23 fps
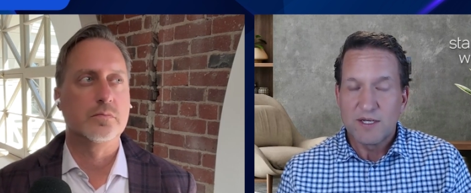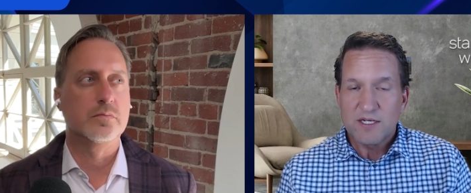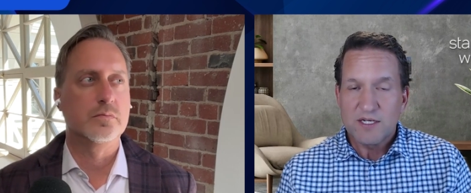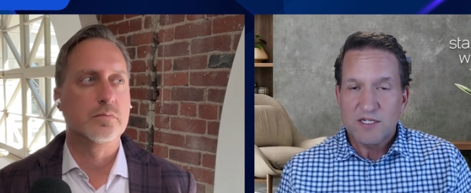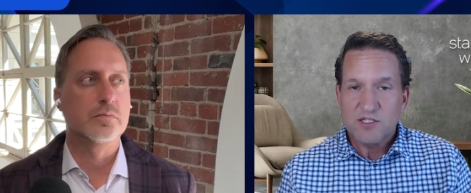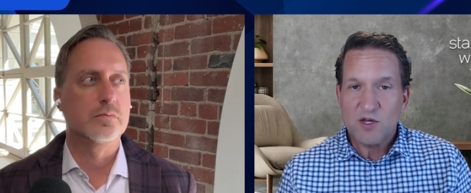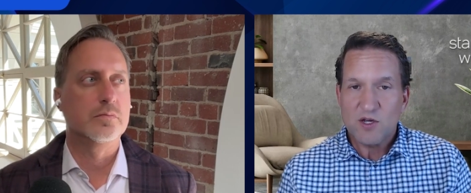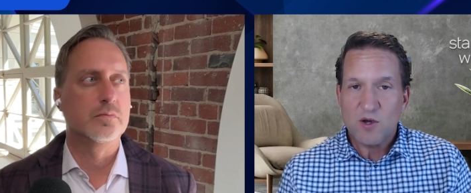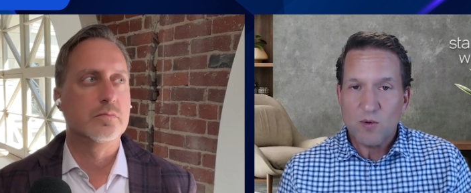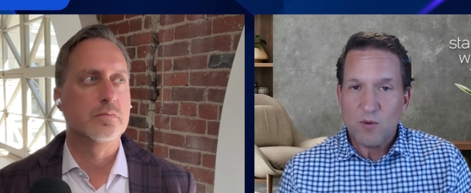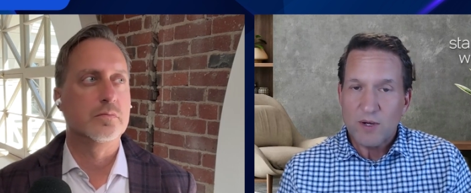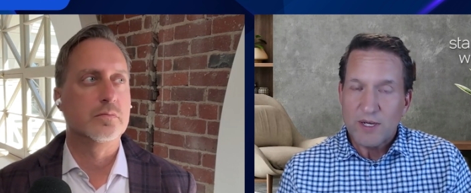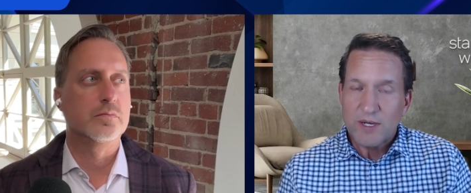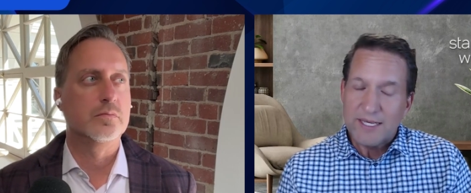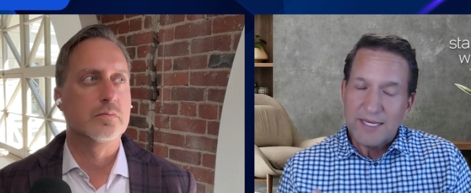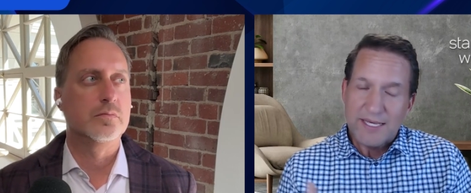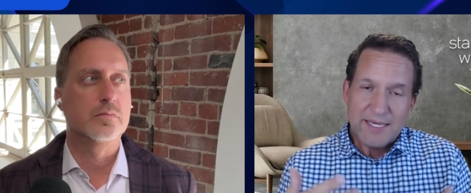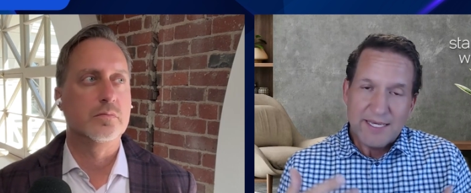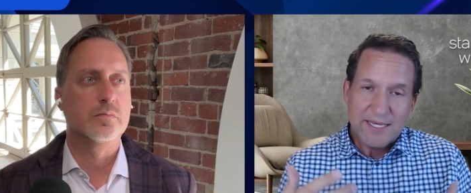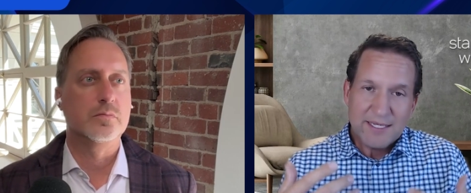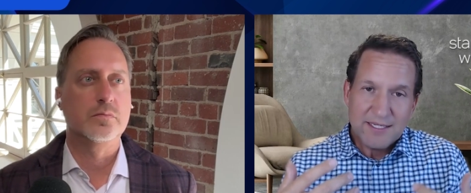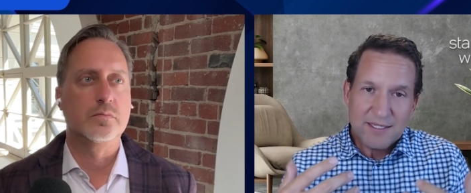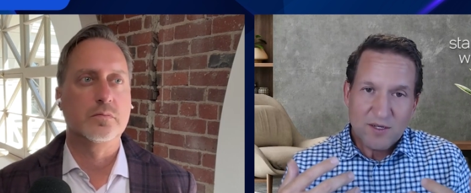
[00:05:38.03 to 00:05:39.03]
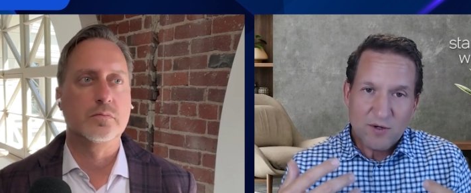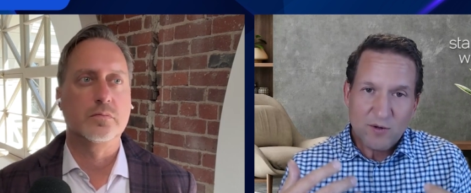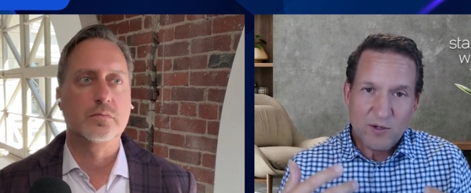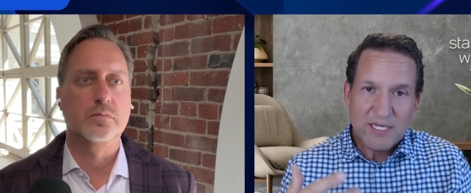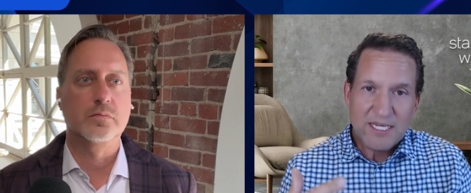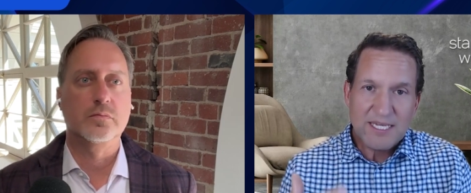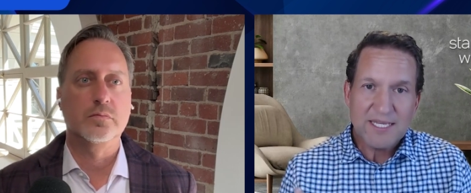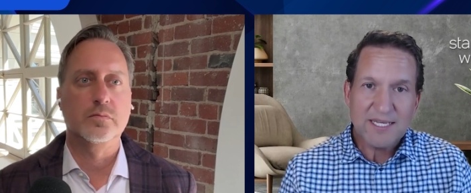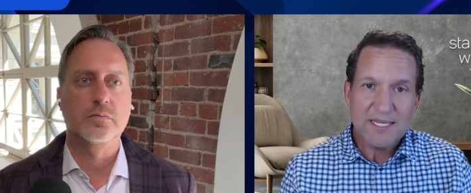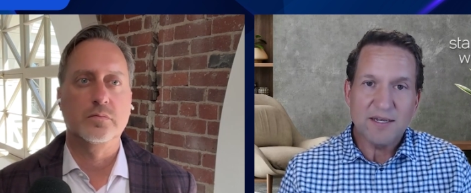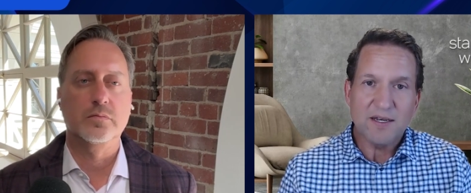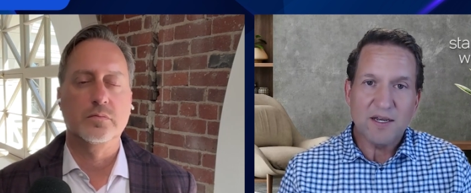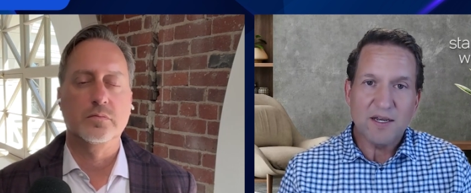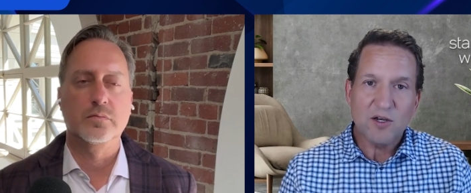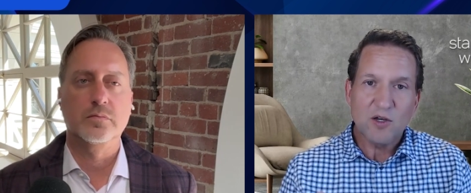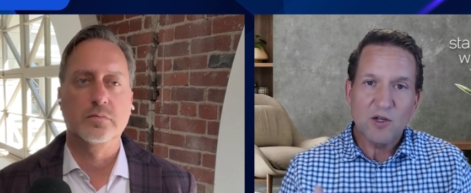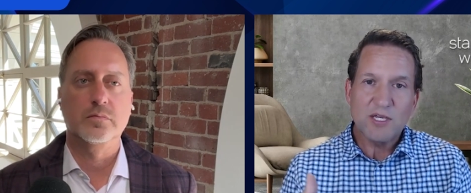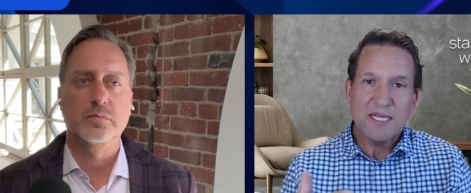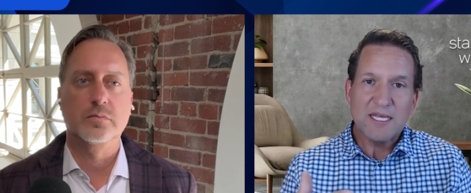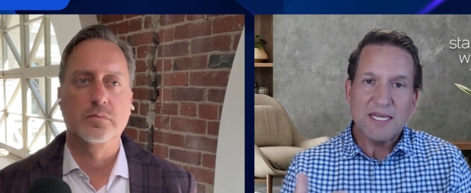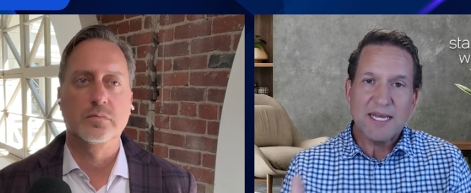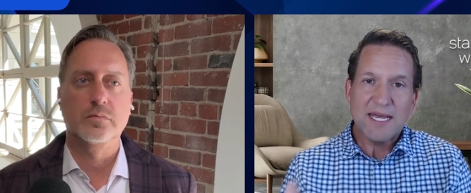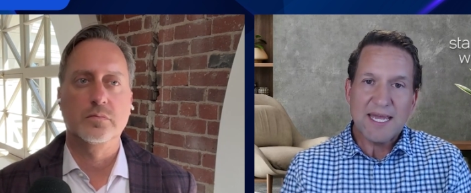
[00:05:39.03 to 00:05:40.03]
Speaker 1: So, you know, again,
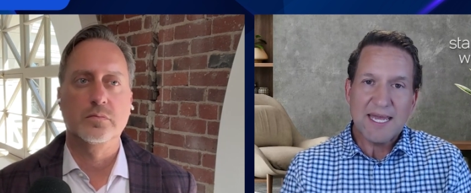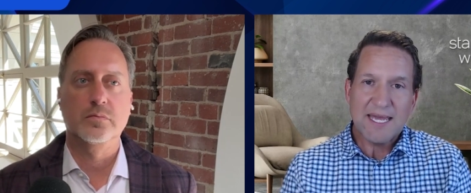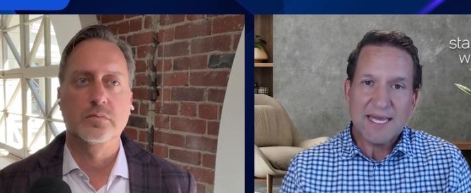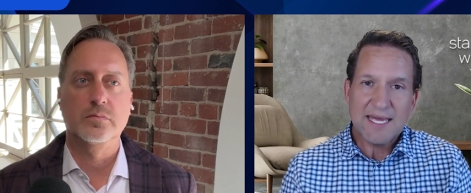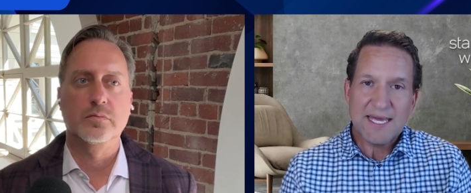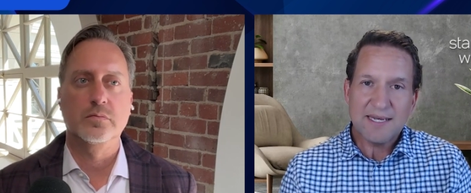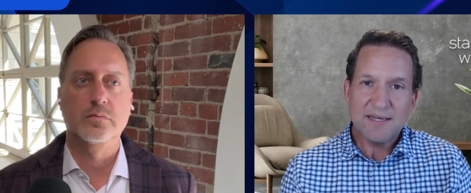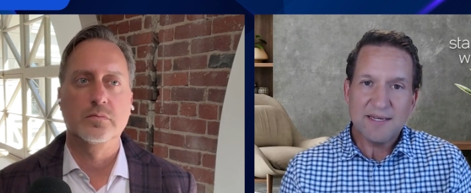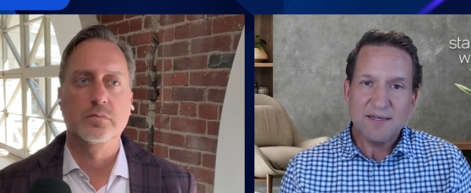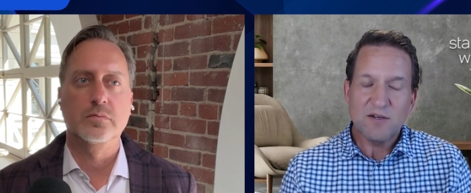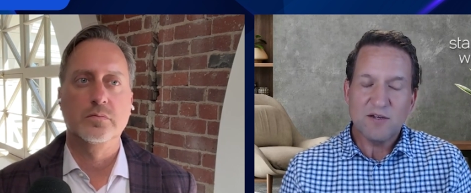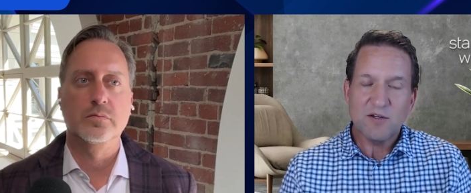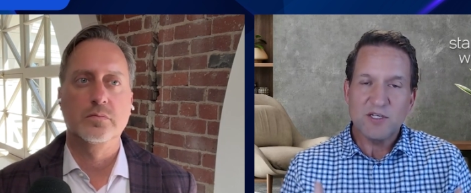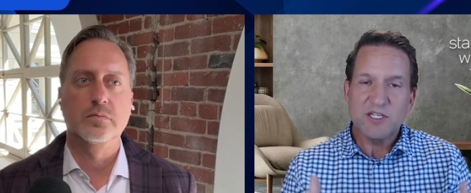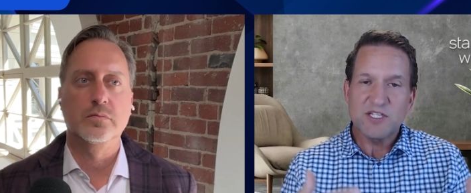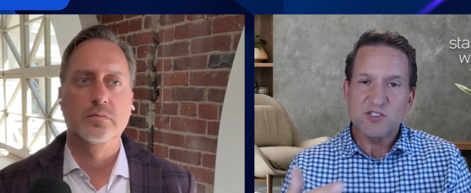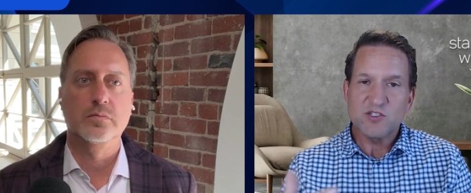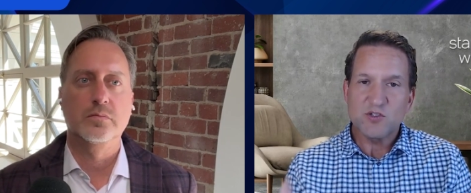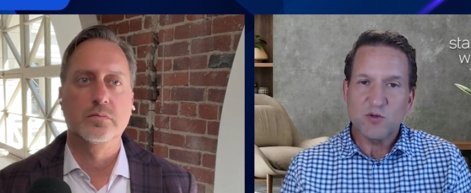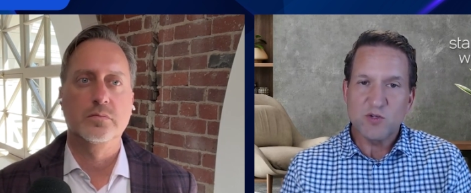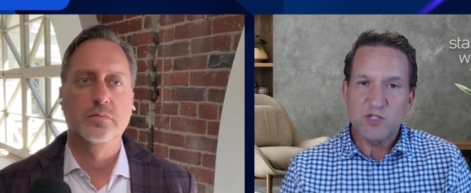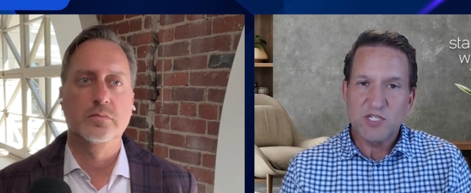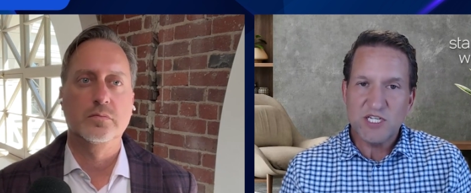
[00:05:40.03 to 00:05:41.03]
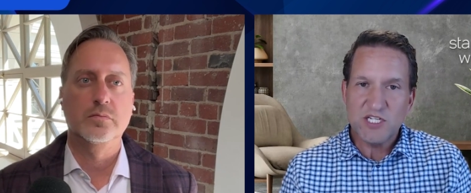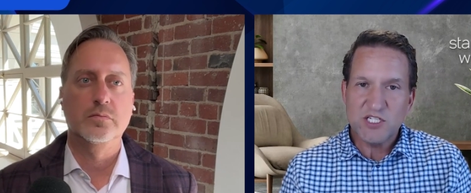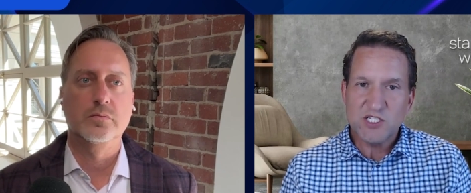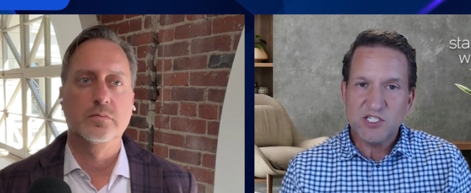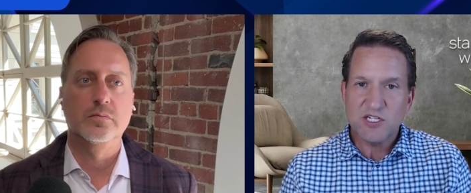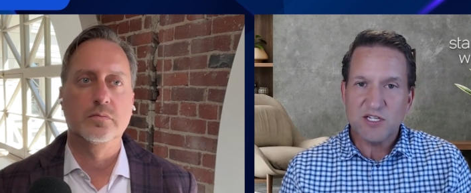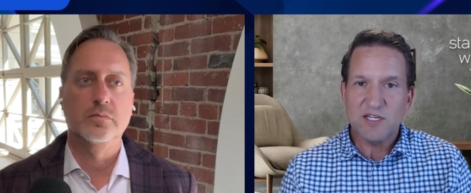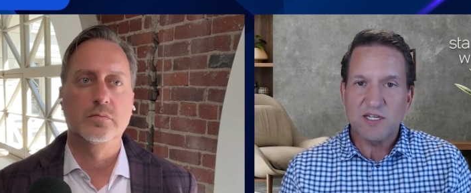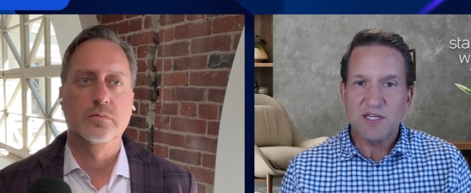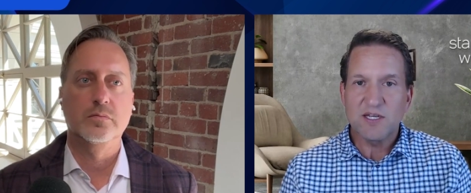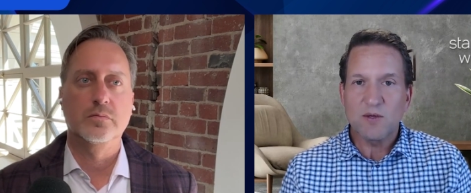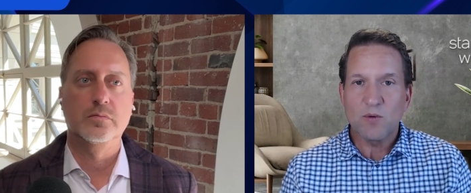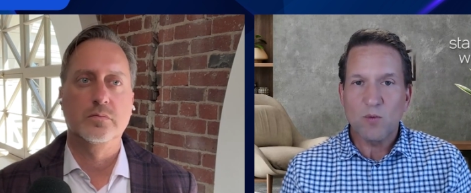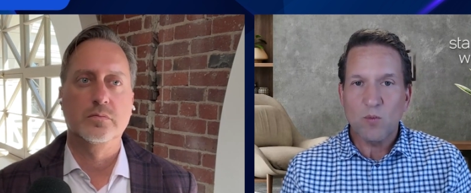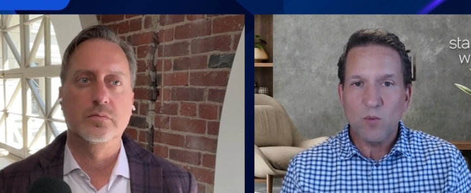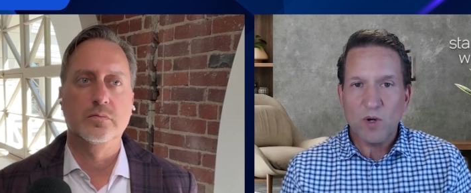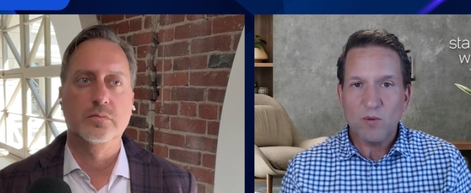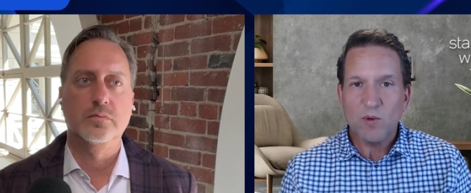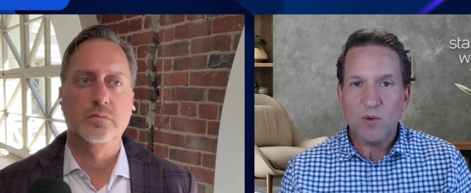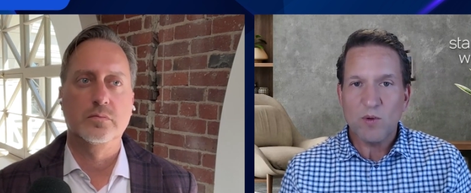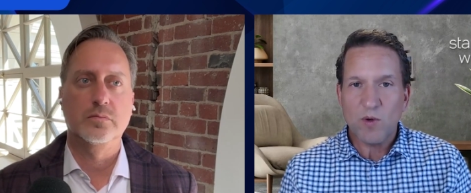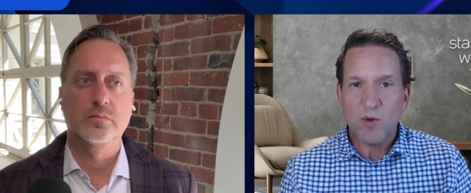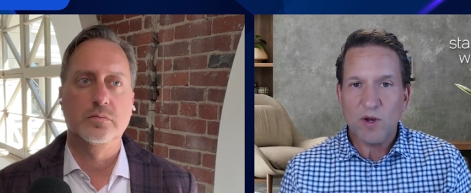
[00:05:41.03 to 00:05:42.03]
looking ahead, looking strategically,
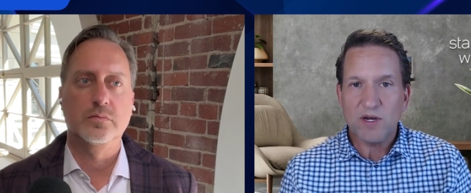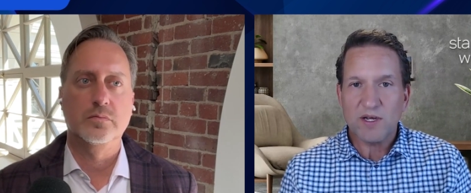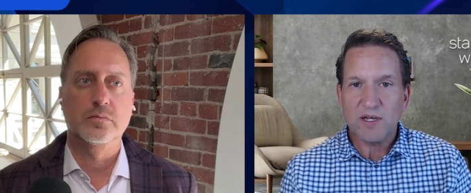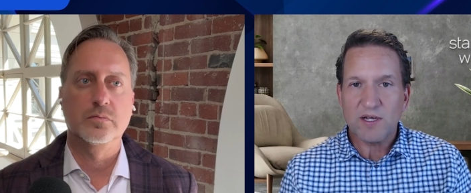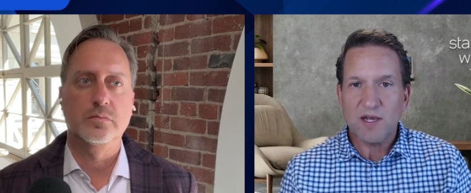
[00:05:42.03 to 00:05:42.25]
what do we want to